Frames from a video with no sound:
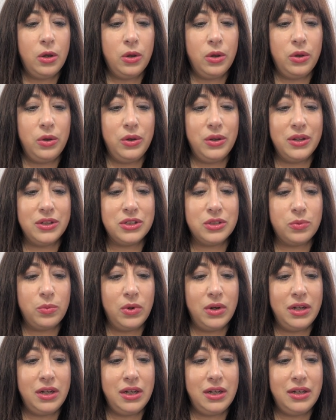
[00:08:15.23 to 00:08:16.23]
This
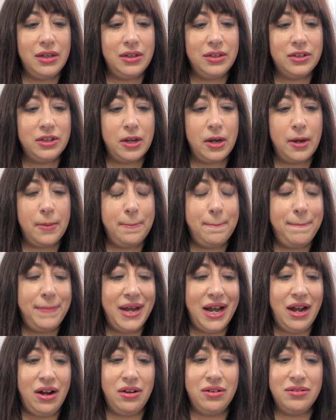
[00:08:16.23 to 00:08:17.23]
one is
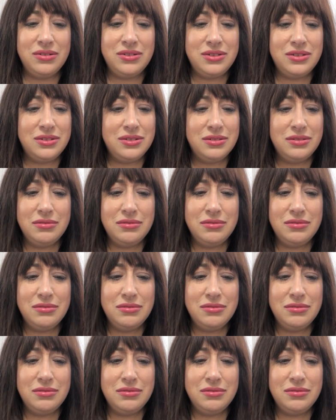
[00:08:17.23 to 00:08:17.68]
about,